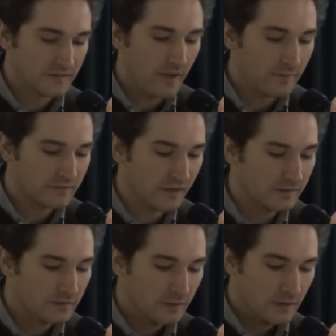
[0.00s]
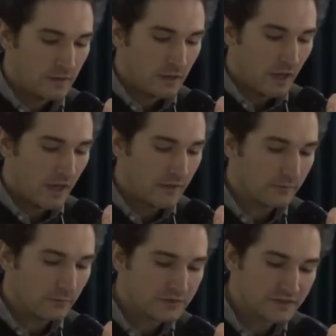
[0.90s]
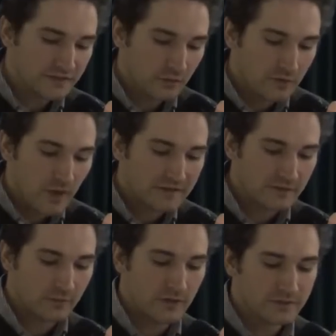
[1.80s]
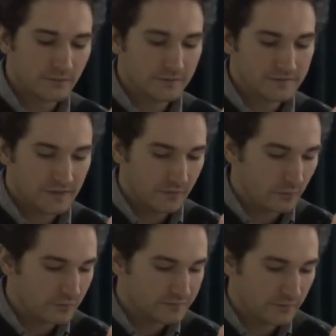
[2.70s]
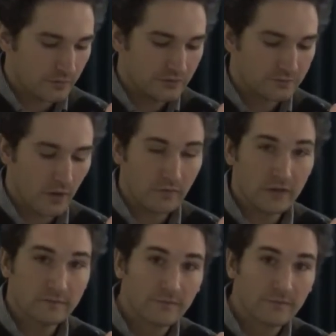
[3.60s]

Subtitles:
Tamapta, which has 3 basic principles and rules to reduce poverty.